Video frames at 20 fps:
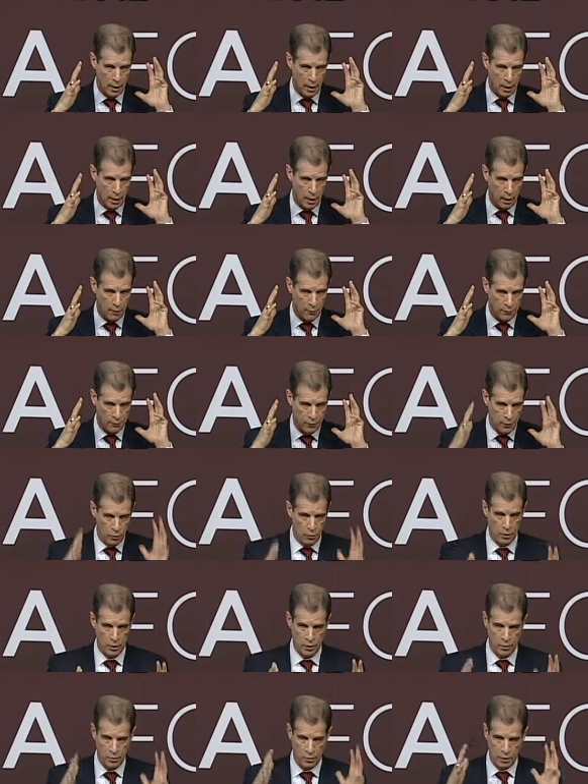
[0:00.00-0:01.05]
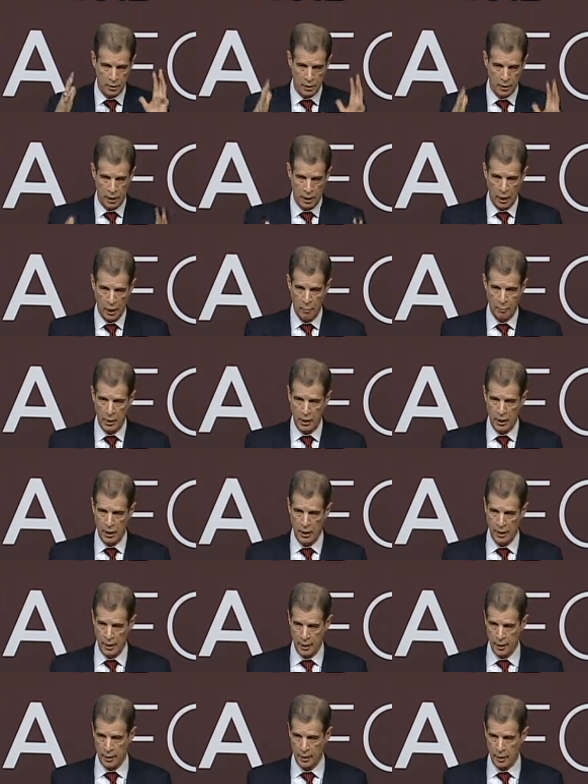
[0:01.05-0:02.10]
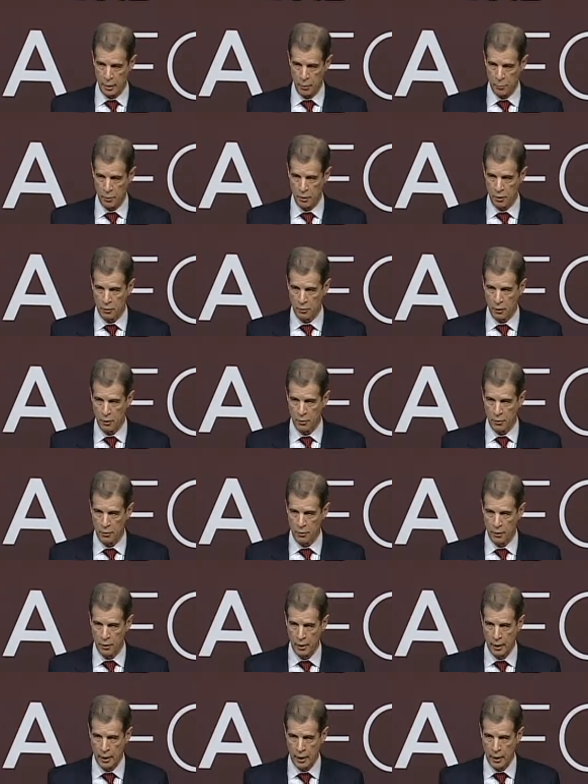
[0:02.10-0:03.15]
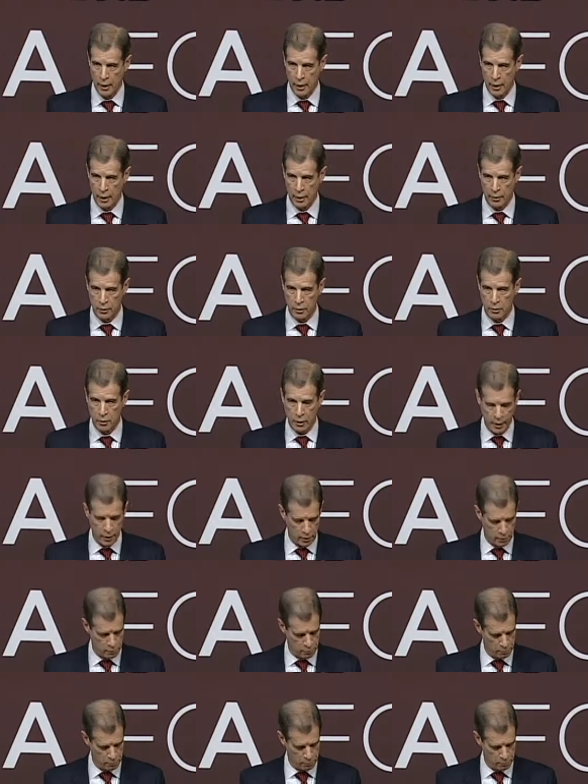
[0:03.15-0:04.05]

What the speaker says: a focus on common economic growth. And the greatest